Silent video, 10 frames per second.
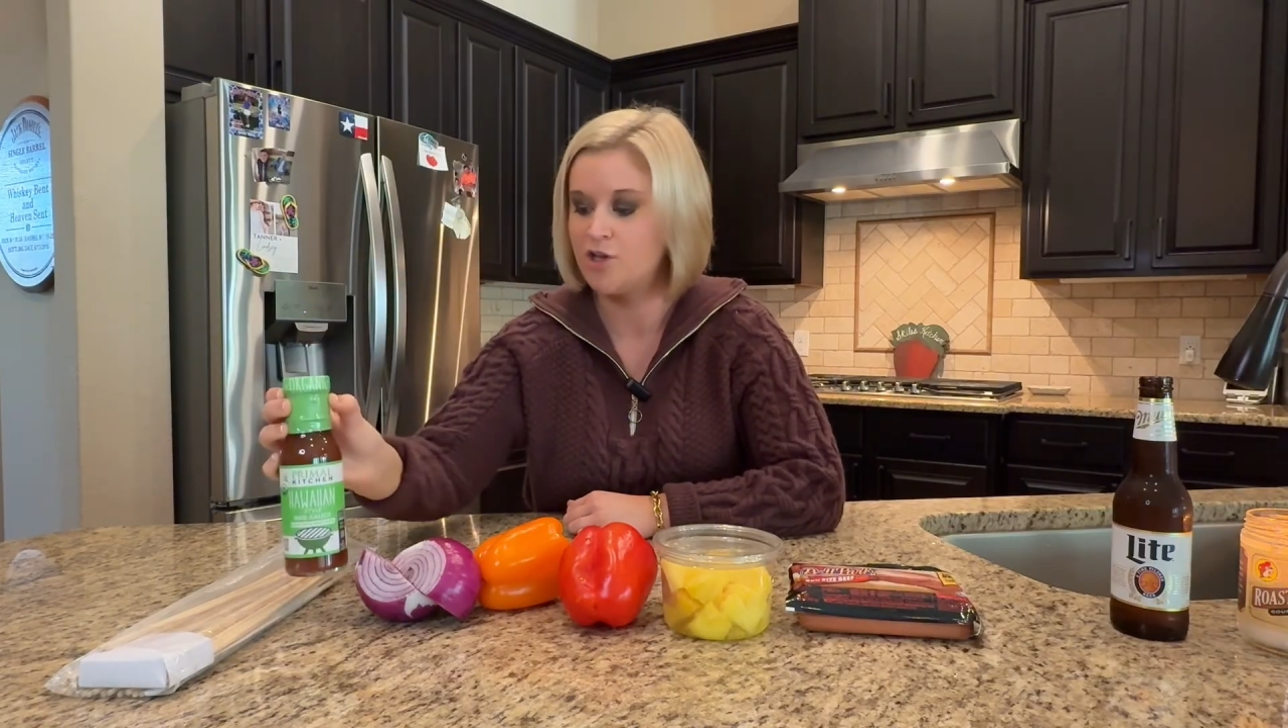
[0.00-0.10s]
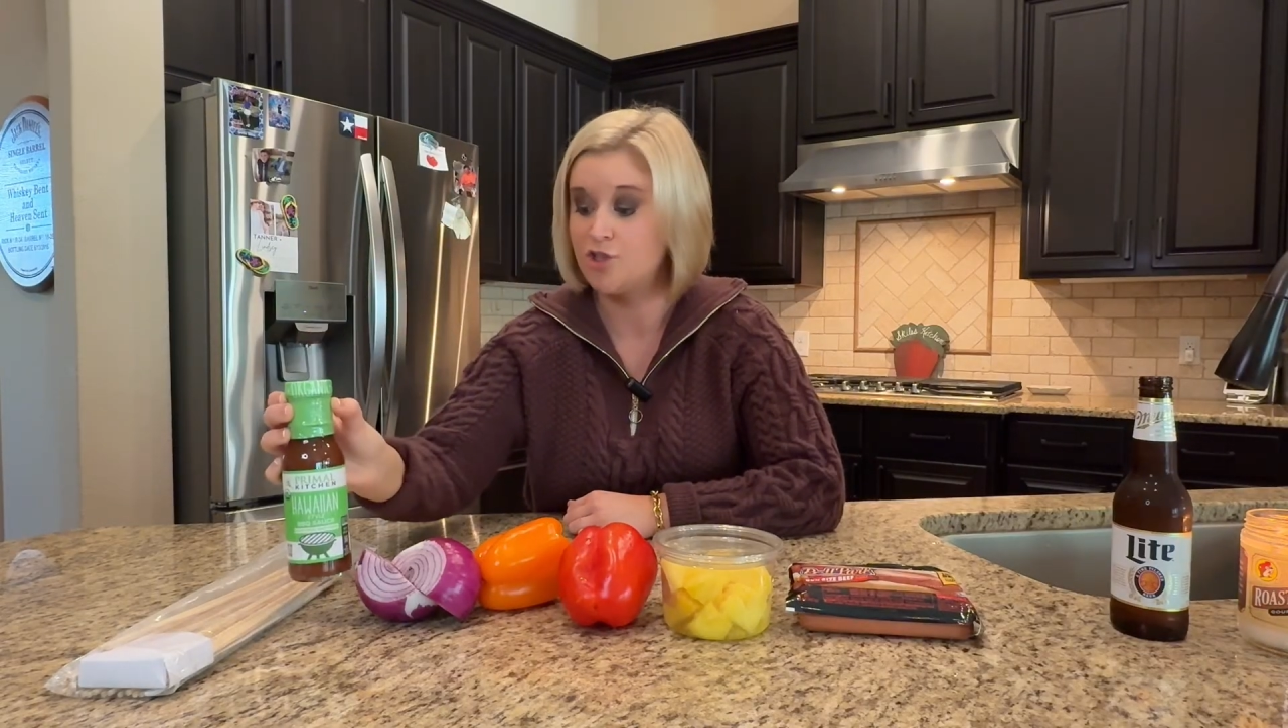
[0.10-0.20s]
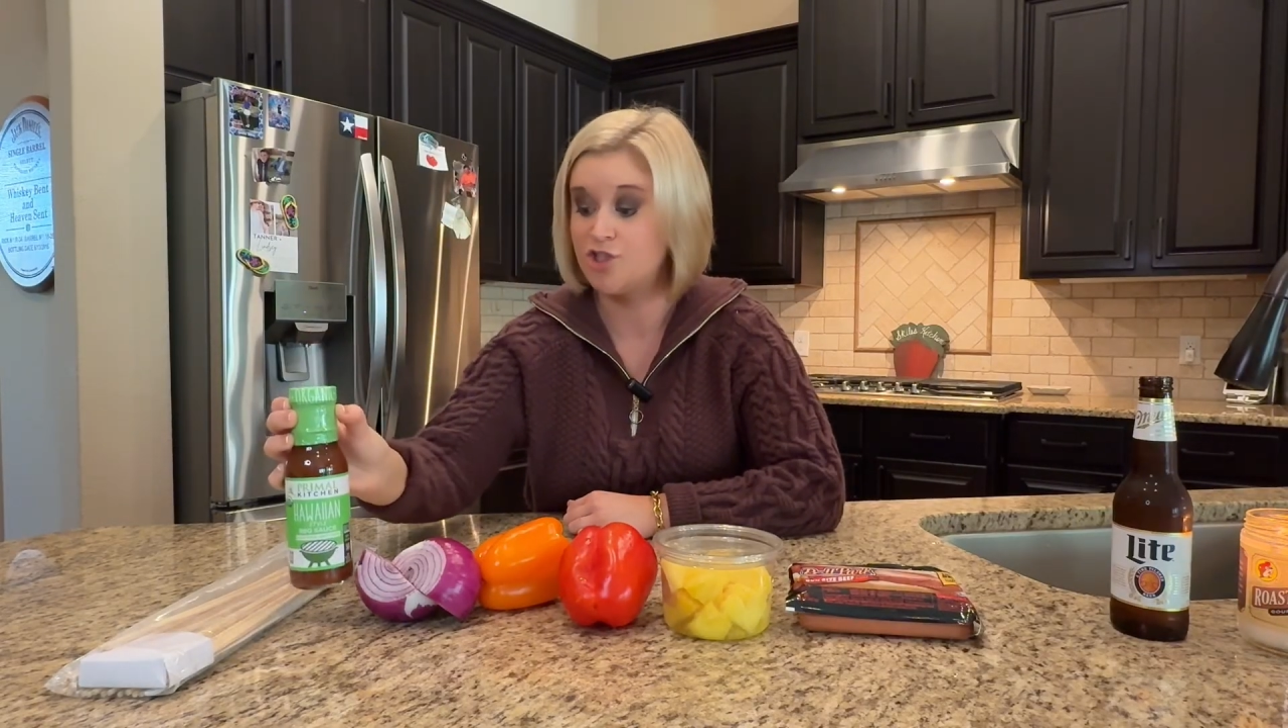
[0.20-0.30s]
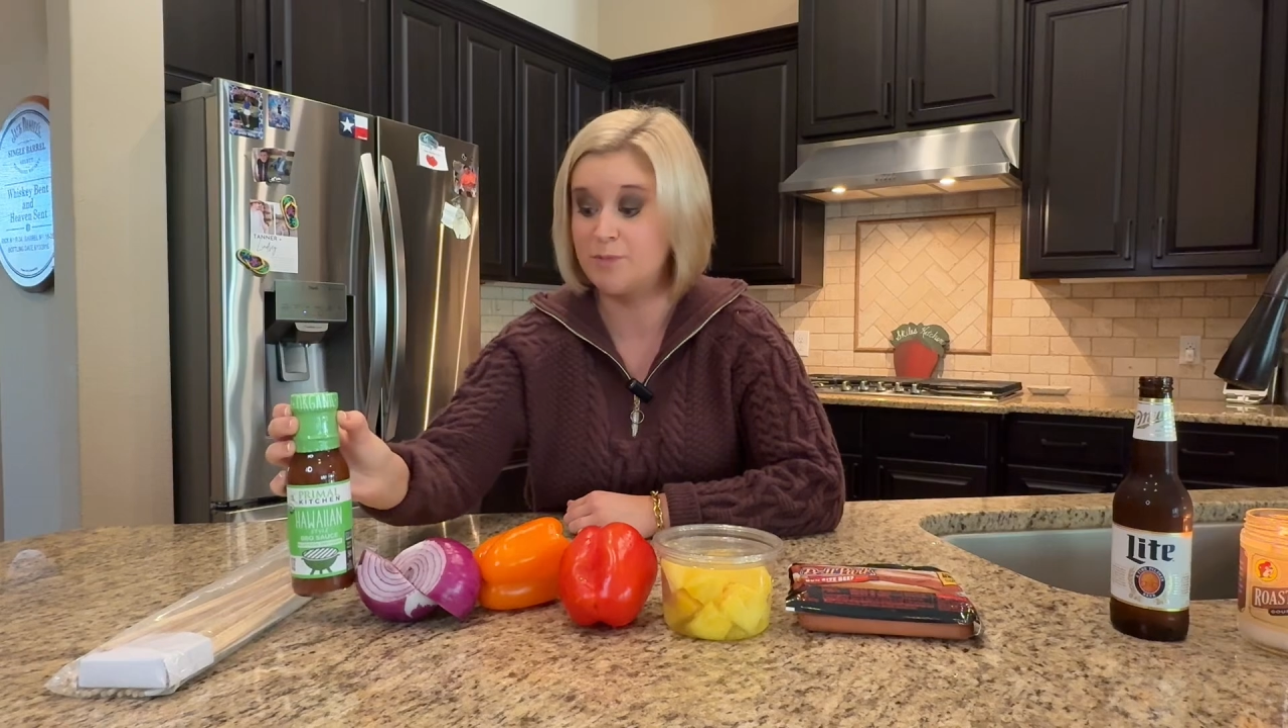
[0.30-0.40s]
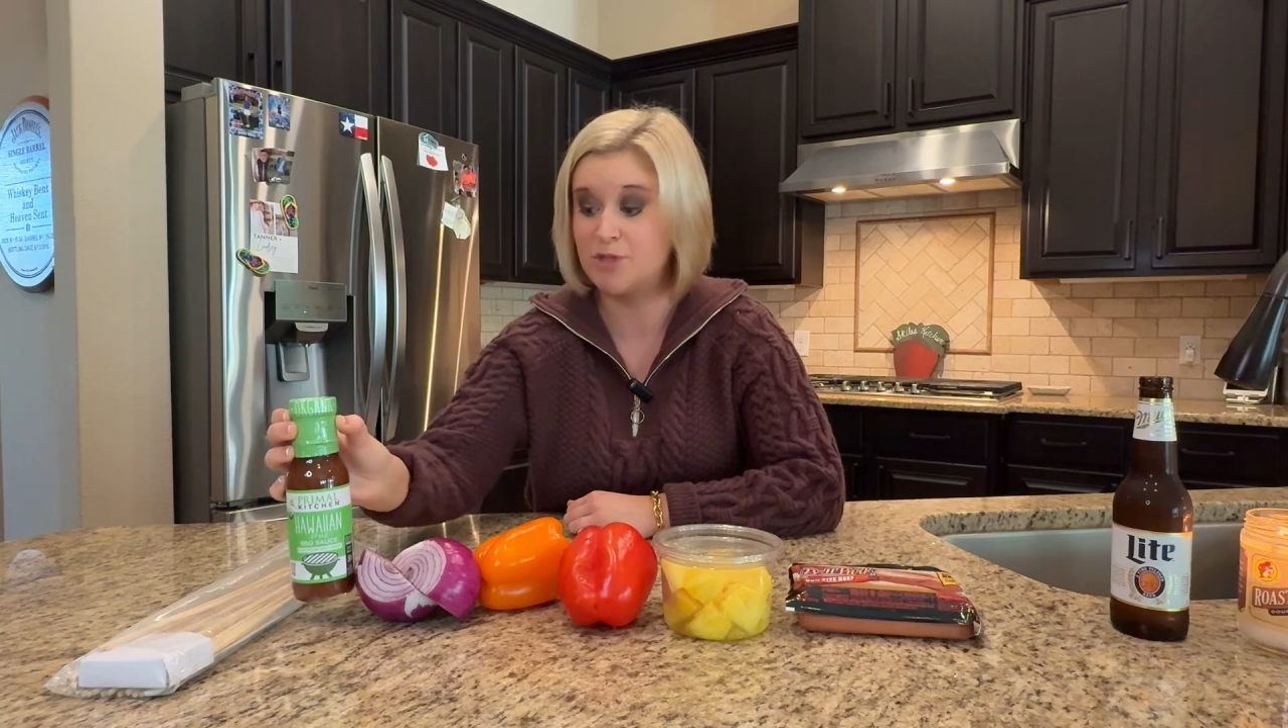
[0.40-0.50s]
super